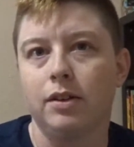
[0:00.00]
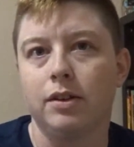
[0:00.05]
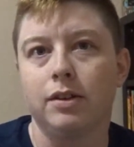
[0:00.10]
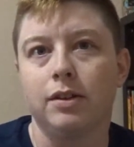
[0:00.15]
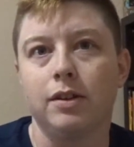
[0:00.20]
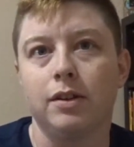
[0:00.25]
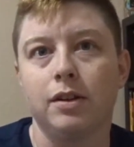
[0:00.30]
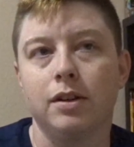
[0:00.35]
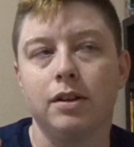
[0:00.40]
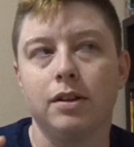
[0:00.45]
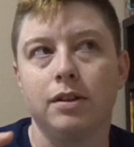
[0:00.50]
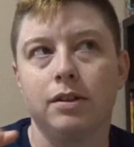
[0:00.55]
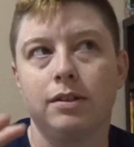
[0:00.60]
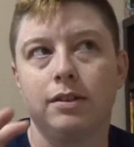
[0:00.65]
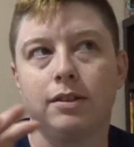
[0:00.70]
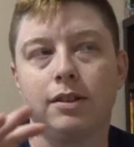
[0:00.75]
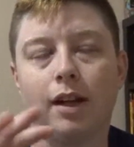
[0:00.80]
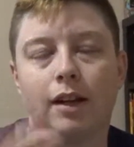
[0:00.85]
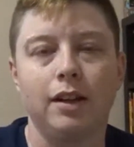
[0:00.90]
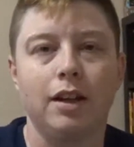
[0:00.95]
the
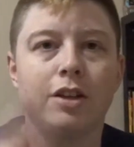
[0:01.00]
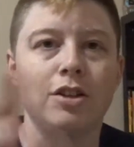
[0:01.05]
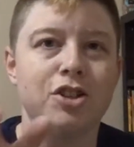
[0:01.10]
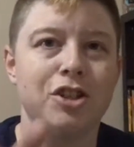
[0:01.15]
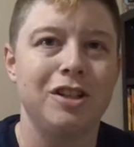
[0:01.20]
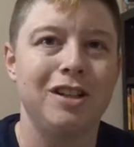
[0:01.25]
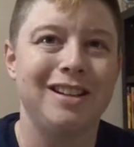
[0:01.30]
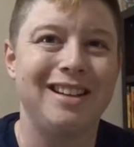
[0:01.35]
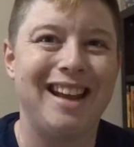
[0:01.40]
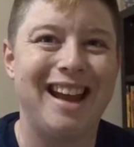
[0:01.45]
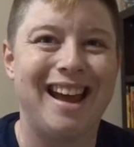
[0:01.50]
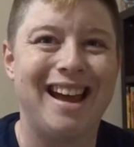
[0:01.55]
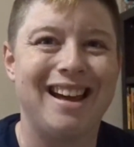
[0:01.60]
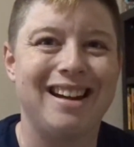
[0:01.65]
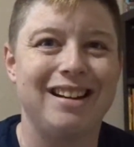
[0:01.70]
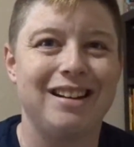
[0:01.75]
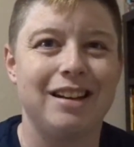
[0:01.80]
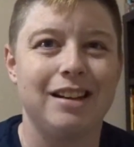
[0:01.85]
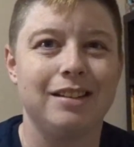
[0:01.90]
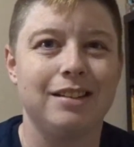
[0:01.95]
technology that they had
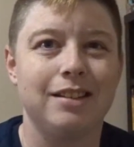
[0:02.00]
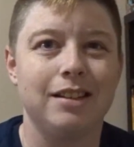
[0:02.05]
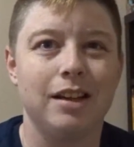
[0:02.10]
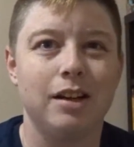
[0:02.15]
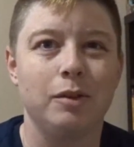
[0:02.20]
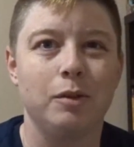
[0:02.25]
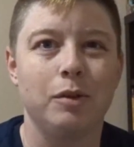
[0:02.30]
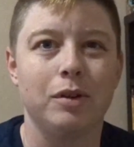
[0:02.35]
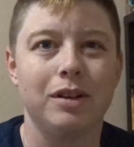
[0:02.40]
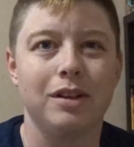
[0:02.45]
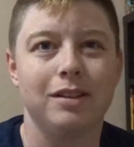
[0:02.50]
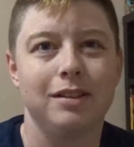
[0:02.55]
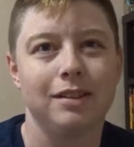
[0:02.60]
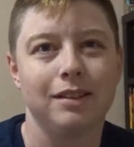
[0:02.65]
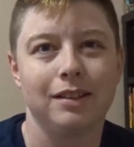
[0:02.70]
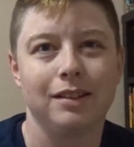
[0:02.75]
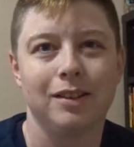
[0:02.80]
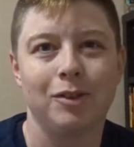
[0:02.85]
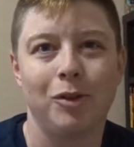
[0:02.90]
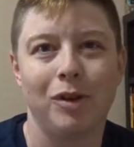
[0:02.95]
in 1991
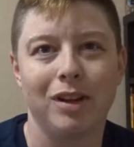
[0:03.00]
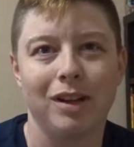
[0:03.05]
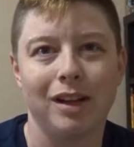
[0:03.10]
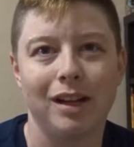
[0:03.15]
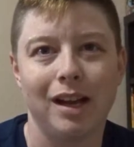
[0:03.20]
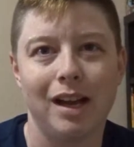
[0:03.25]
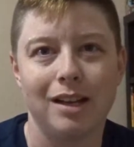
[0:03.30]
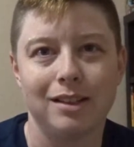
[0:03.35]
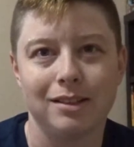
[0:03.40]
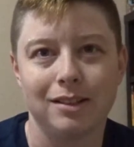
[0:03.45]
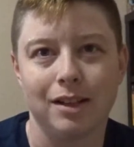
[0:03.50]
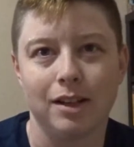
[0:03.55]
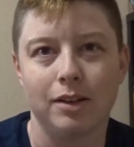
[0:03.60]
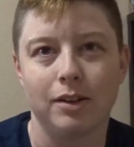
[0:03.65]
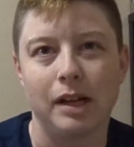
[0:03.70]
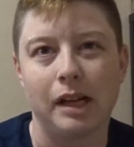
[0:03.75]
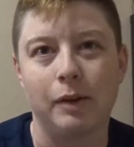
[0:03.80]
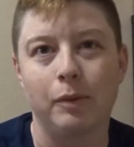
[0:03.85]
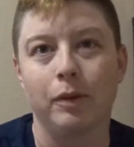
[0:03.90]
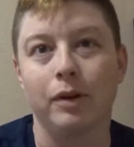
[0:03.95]
isn't quite like it has now,
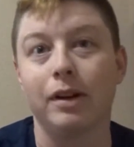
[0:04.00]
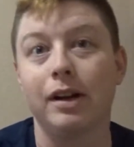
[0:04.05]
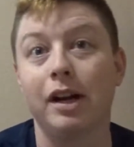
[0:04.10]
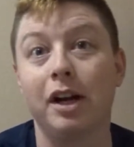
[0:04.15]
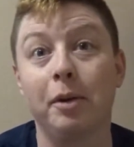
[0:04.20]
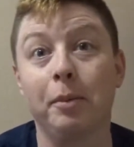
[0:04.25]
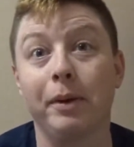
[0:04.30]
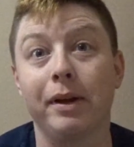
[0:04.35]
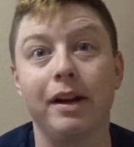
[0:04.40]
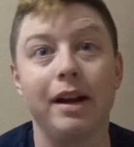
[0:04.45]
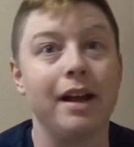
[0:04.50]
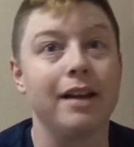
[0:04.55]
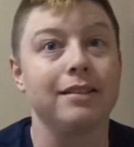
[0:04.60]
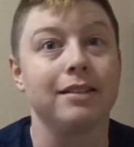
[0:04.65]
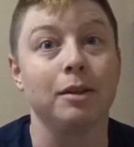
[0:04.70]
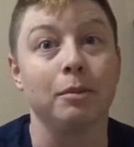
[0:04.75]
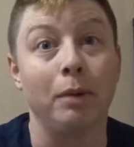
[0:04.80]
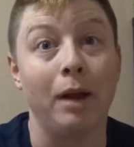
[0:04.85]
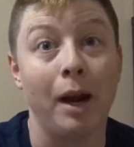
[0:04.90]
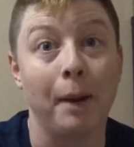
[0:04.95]
like where an airplane has
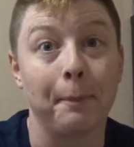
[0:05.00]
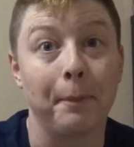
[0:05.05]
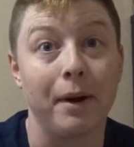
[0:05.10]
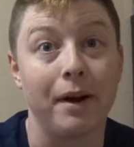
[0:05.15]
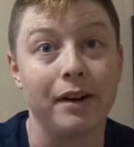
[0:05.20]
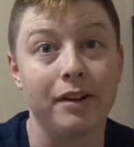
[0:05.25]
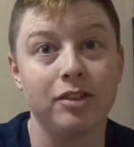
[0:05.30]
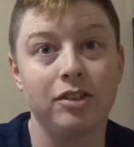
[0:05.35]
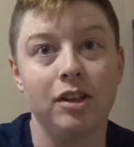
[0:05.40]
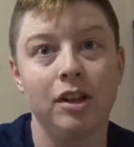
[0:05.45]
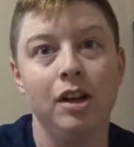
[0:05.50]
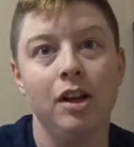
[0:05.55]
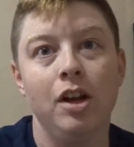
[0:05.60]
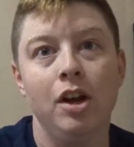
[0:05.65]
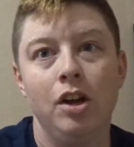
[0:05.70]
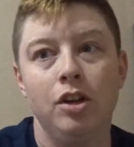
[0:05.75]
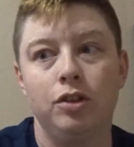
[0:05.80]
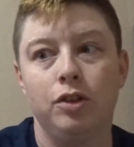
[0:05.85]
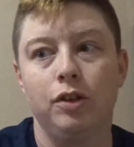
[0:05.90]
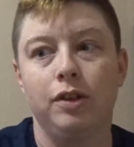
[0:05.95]
the black box.
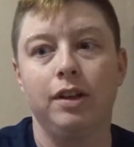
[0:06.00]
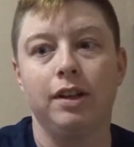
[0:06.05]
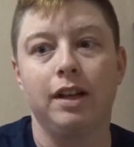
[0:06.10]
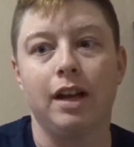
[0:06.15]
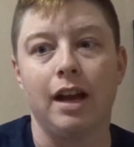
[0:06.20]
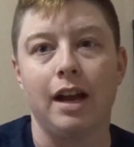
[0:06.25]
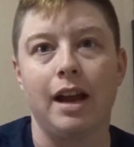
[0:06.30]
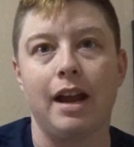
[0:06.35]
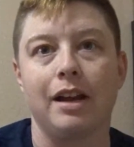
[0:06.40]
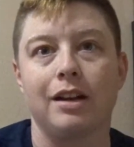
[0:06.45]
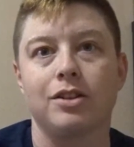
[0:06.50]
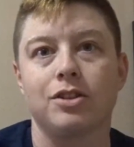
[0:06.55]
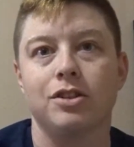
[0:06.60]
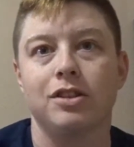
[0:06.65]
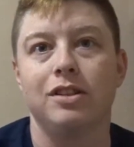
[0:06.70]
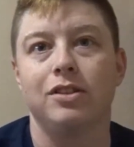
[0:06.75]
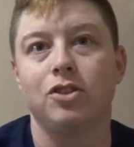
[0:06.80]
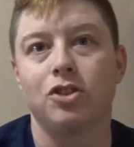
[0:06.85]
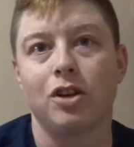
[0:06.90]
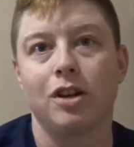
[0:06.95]
So the guy actually
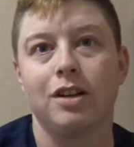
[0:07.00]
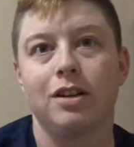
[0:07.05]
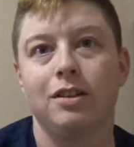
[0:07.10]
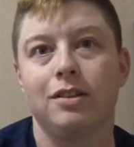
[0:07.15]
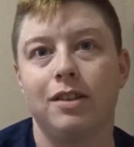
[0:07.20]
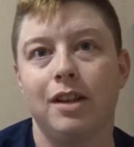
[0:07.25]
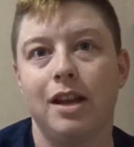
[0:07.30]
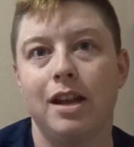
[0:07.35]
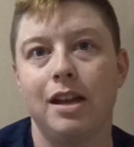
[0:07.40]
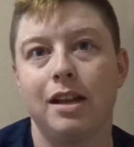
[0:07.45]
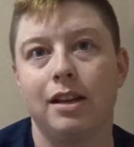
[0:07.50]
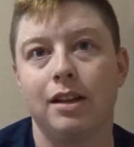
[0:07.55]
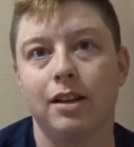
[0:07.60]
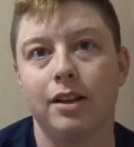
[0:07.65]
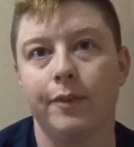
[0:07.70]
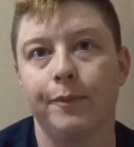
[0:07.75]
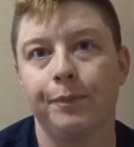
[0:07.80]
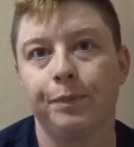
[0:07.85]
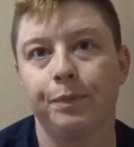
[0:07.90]
is trying to take...